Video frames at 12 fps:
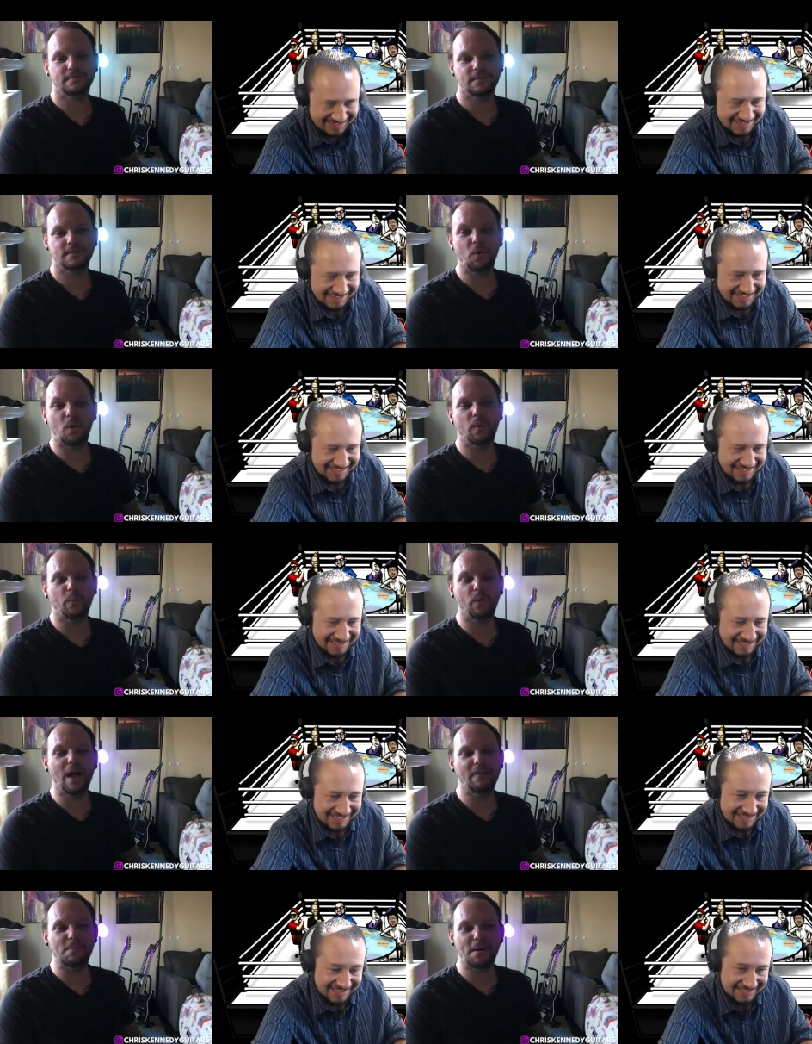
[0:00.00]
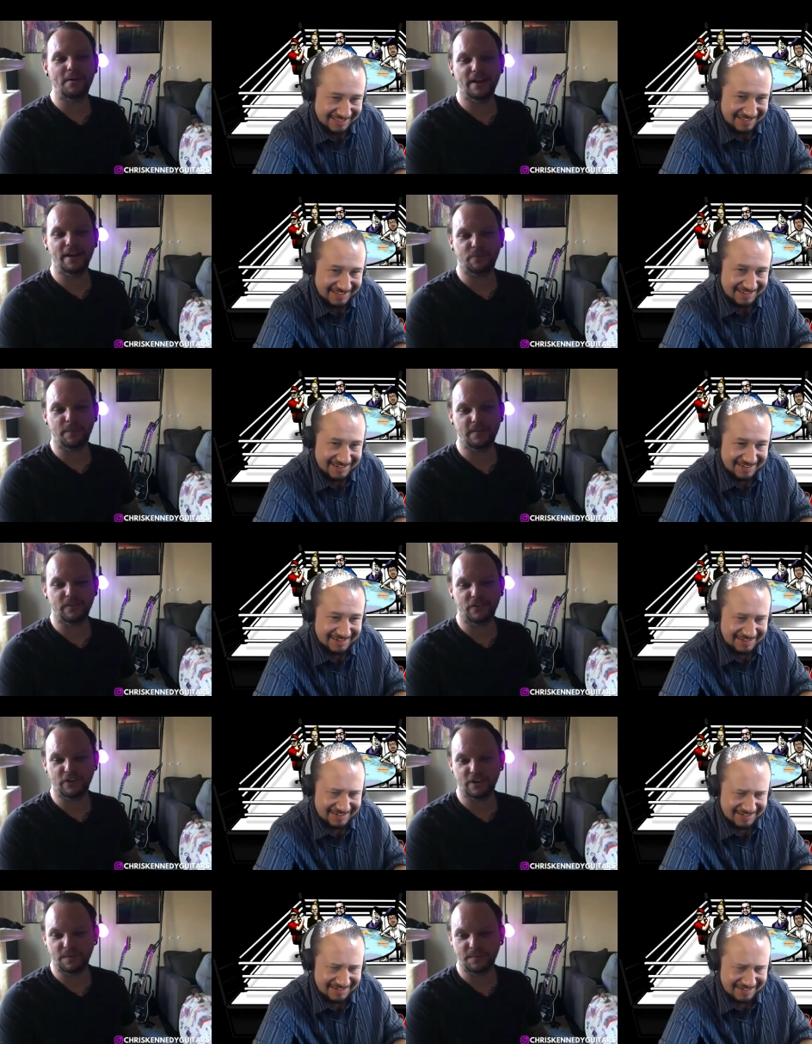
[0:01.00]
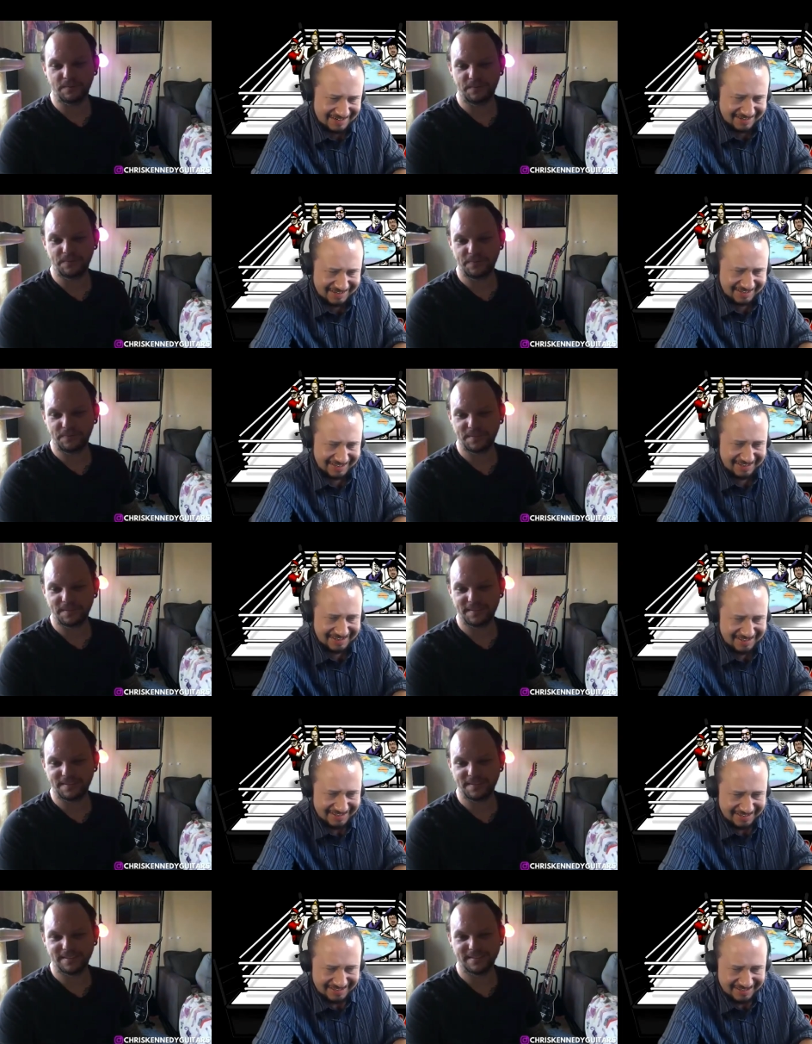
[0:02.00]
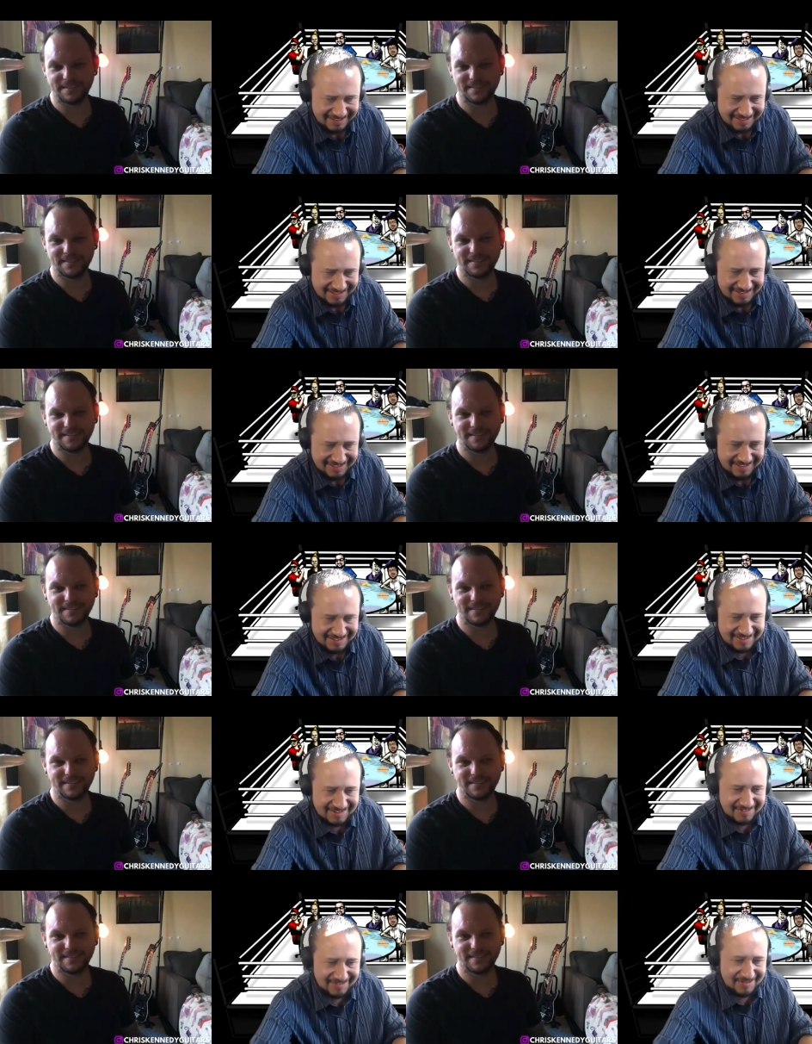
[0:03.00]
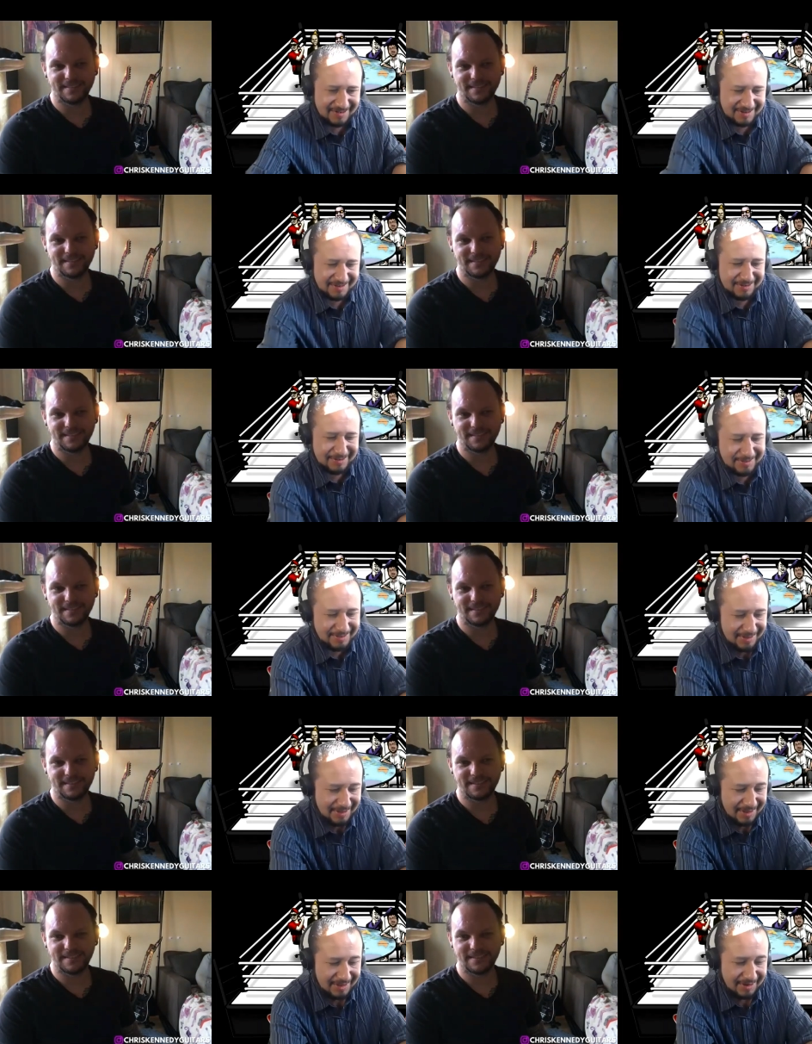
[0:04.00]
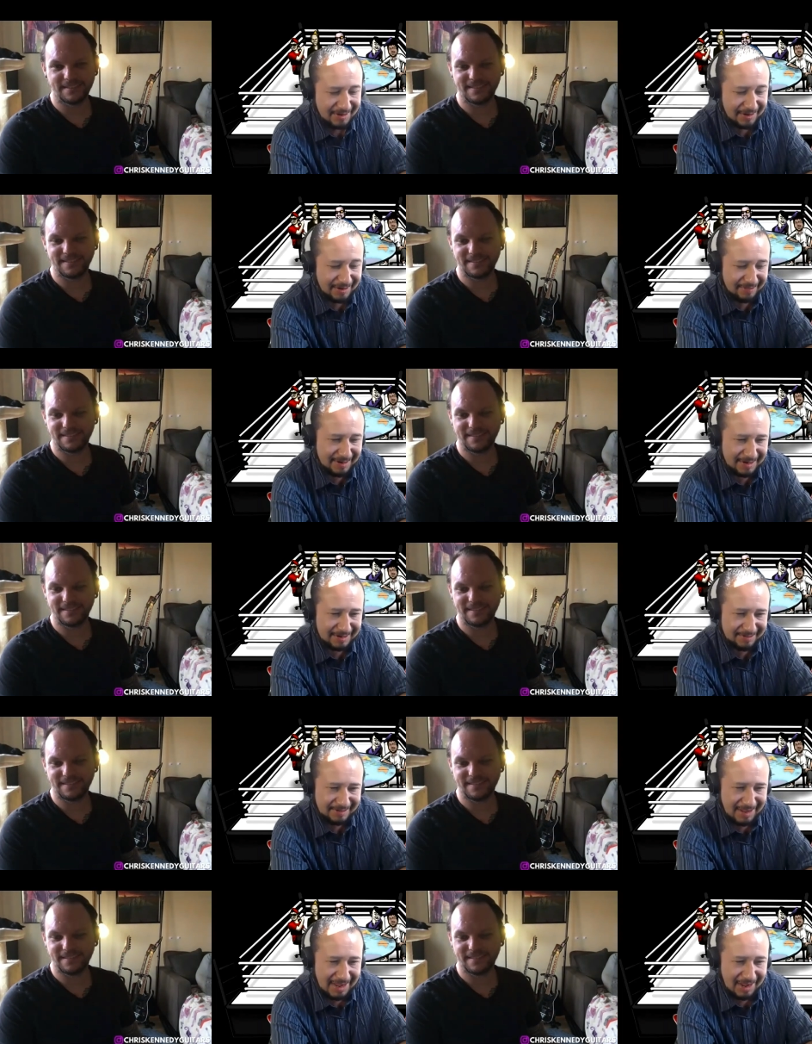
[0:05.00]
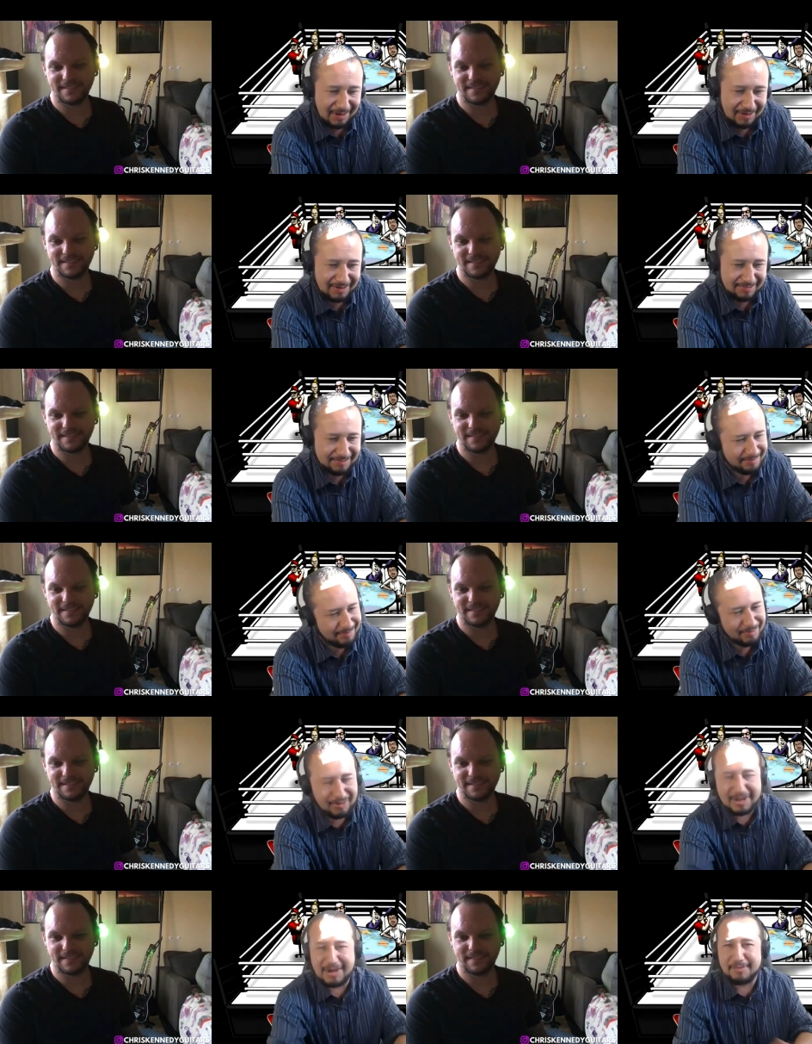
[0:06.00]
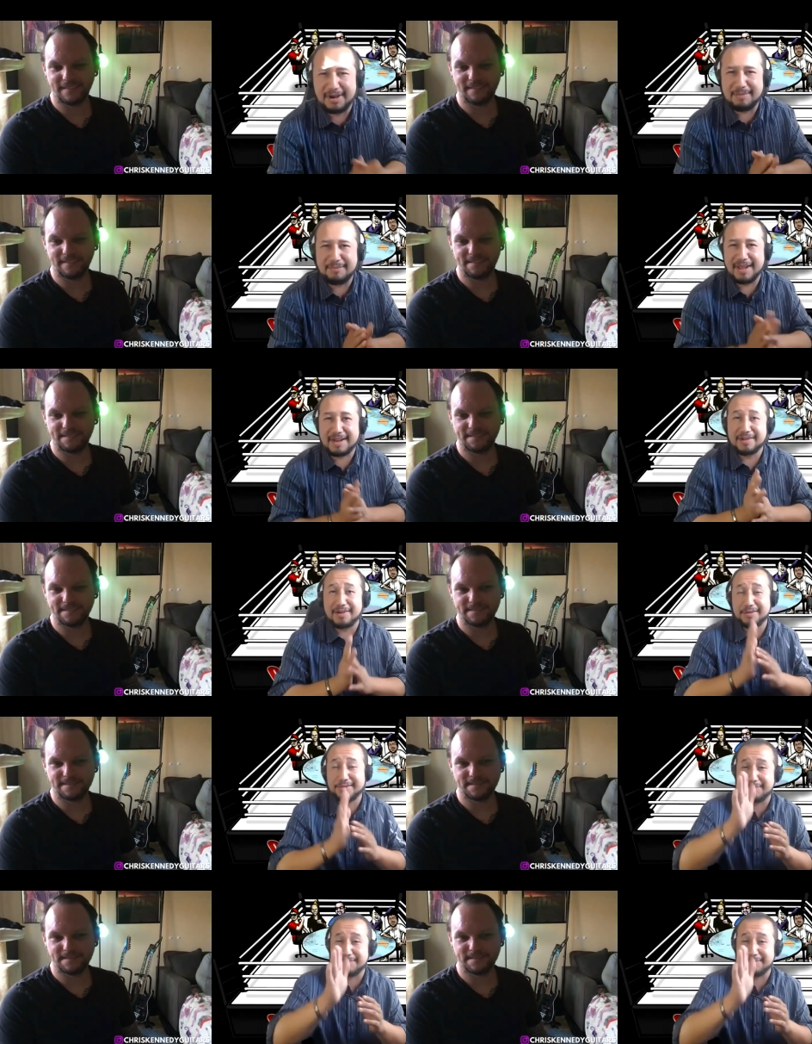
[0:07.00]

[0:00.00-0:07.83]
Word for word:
Speaker 1: we'll have him on next week for sure.
Speaker 2: Okay. No worries. All right. We'll let Money Mike know. So,